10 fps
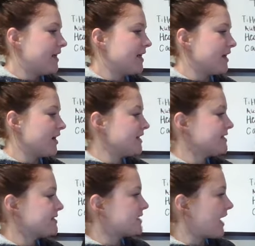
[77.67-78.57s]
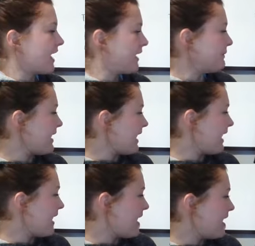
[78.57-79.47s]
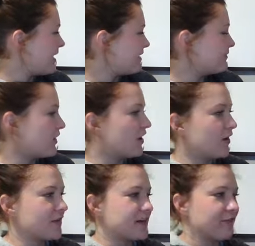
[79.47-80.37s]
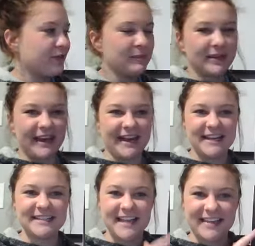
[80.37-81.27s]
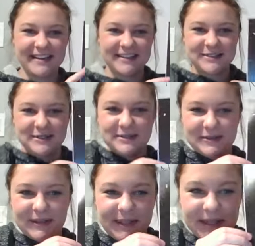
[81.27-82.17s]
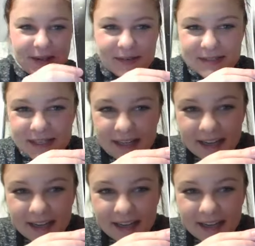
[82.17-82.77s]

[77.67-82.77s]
Here inside we have all the different planets. I think this one's really cute.